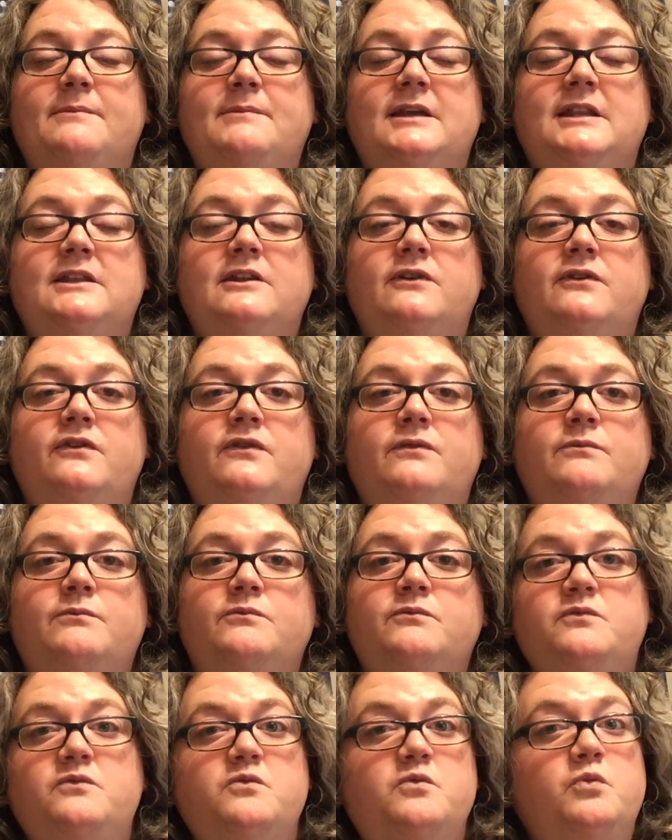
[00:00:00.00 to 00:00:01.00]
in the
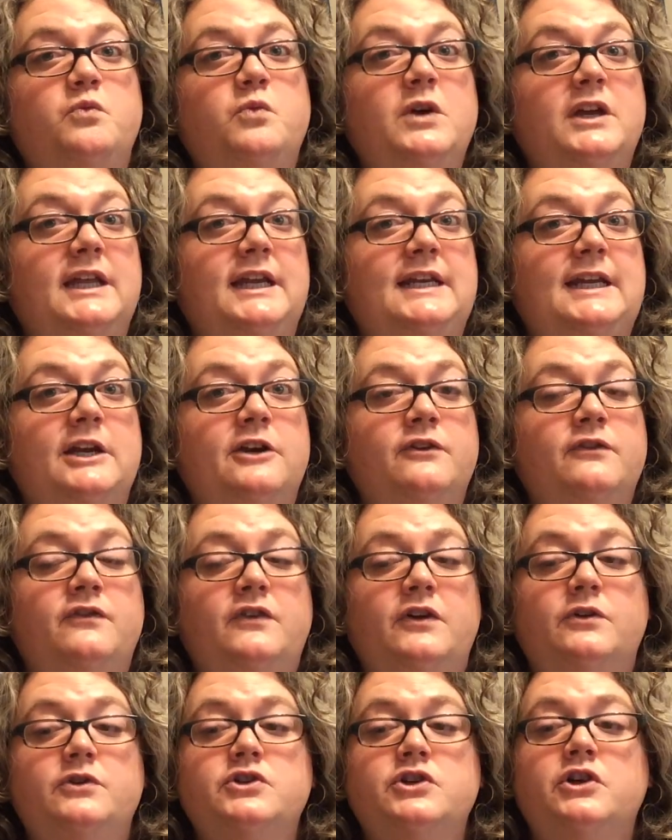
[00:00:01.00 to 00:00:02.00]
really near
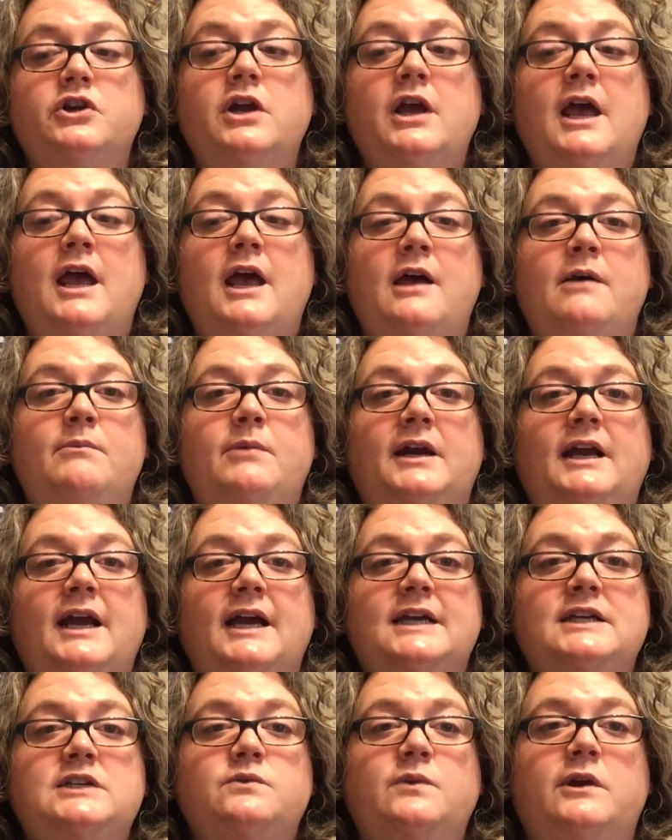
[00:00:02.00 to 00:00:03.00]
future,
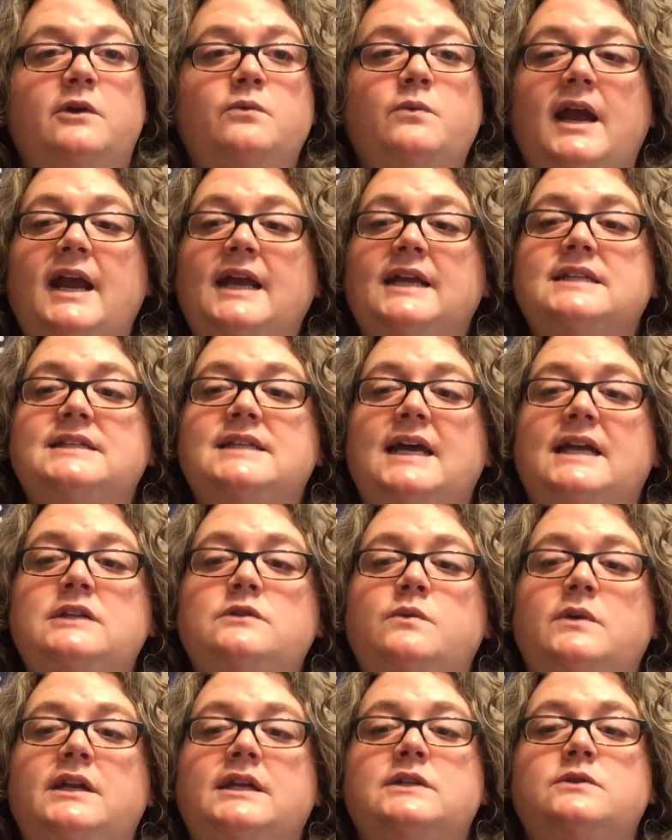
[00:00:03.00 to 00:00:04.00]
because when it rains,
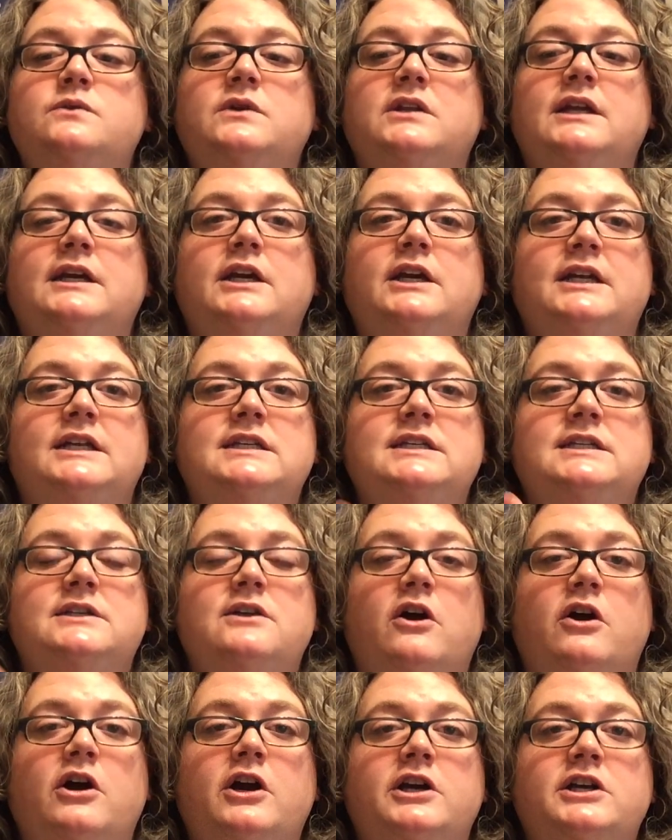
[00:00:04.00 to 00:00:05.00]
that's when it's really going to
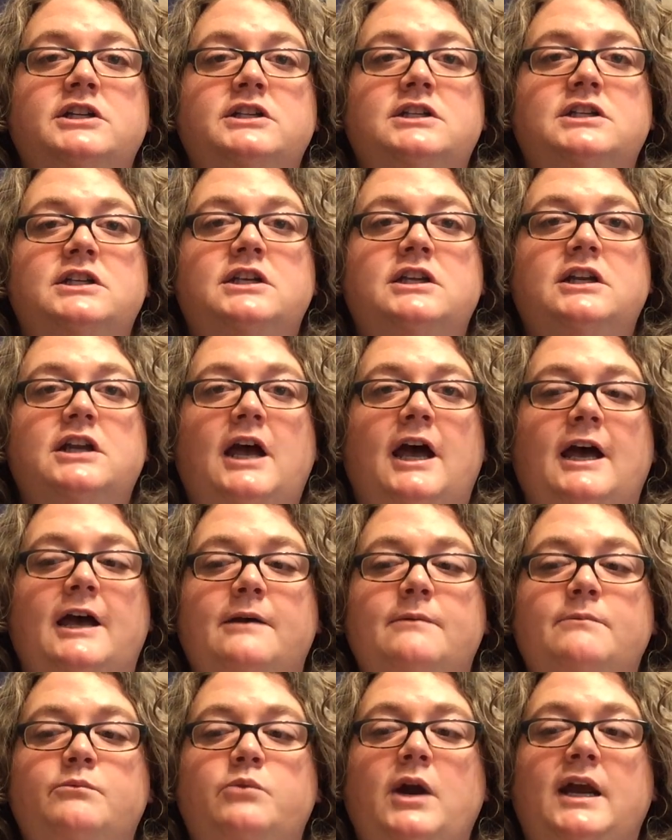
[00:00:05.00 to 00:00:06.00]
start
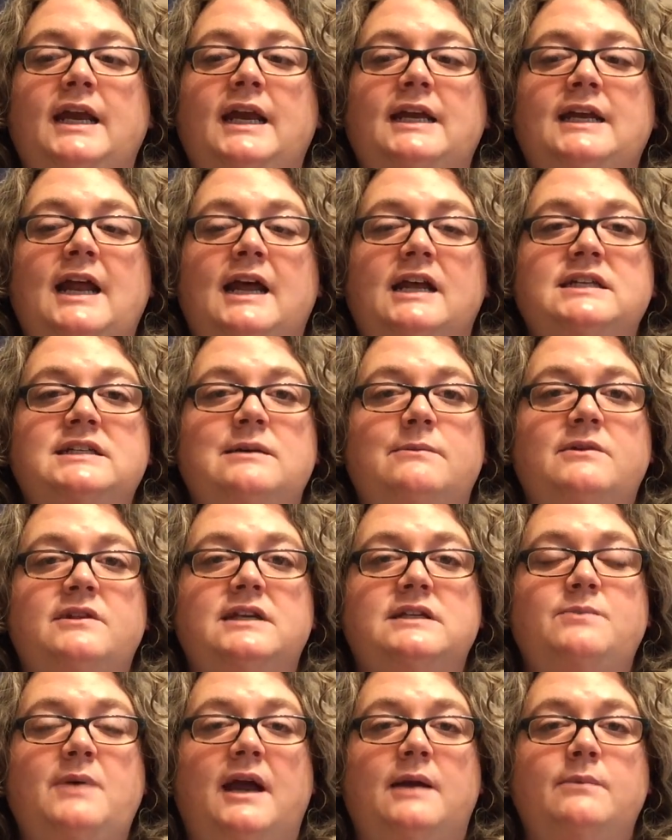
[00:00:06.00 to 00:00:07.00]
breaking down some of
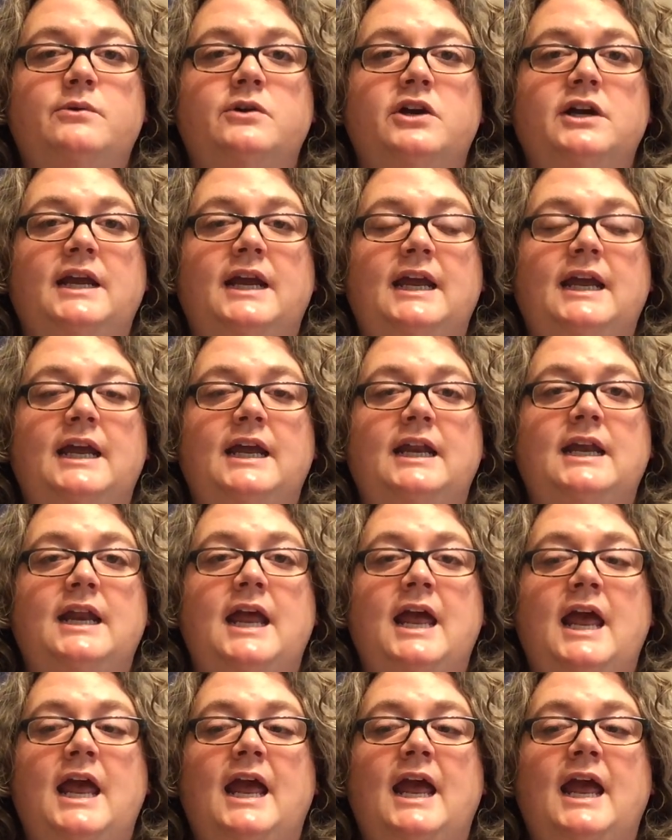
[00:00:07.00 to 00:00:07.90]
this paper again.